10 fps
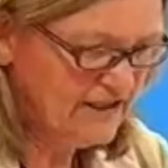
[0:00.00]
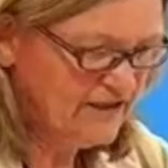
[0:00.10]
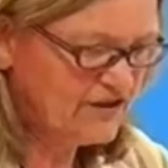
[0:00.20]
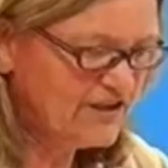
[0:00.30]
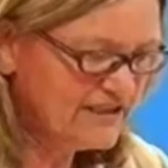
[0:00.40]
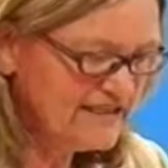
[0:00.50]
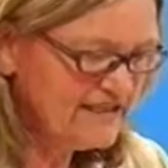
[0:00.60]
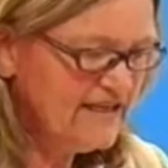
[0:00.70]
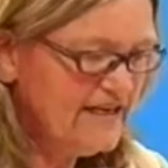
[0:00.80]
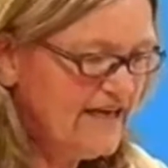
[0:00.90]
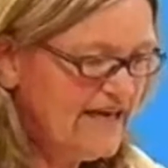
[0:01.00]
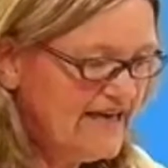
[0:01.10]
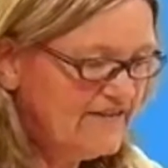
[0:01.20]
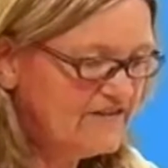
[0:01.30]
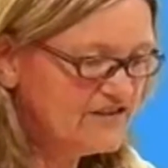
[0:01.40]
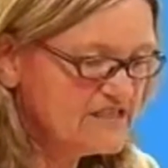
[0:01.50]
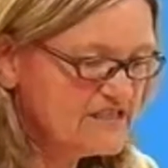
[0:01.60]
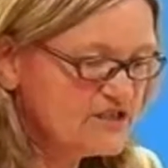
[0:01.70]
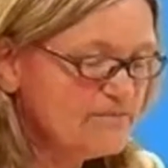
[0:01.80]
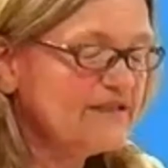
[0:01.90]
Thirdly, the
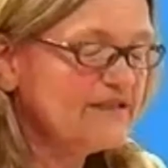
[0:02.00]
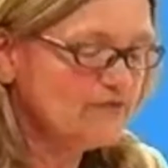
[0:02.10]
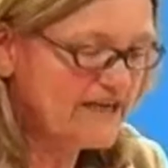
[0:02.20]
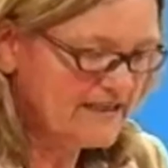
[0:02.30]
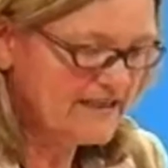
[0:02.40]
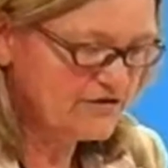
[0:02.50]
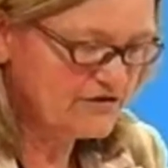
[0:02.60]
decision by the regulator